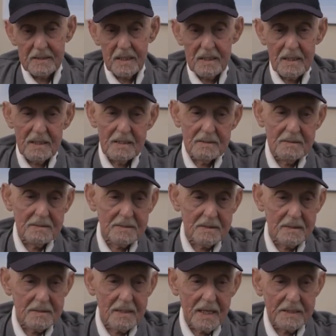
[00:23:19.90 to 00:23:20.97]
uh,
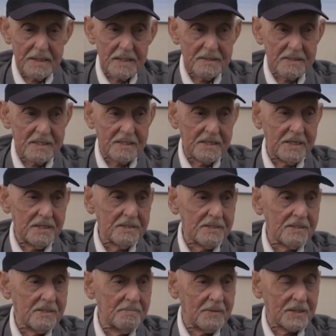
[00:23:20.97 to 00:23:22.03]
no, I guess it
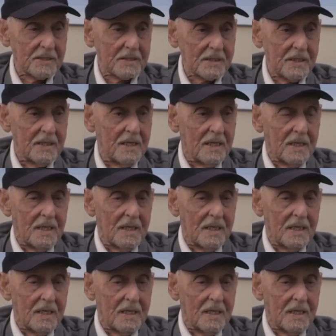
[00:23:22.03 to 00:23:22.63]
is, but uh,